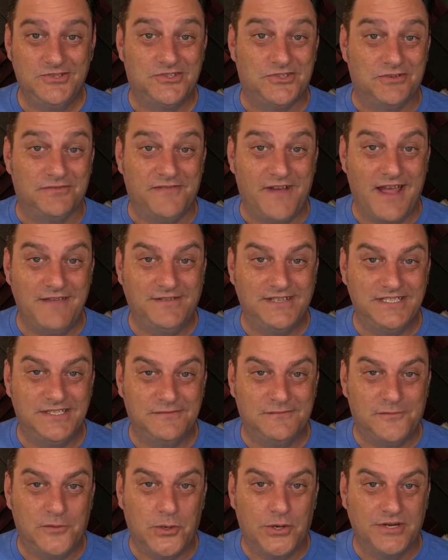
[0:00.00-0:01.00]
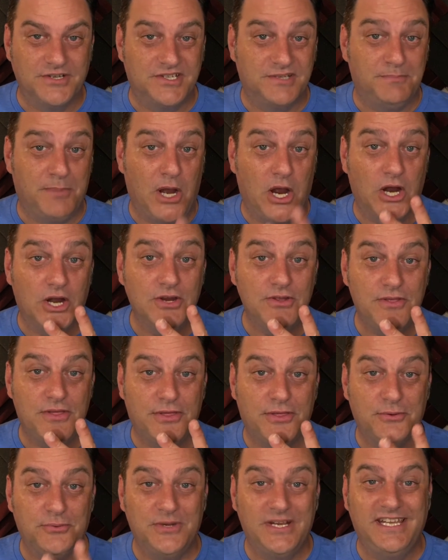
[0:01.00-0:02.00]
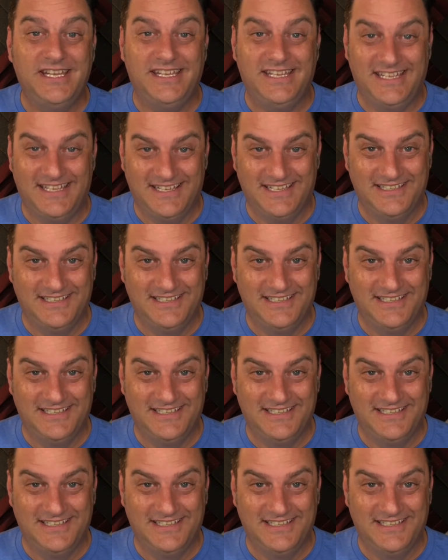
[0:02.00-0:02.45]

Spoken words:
Surviving Divorce, Part 3.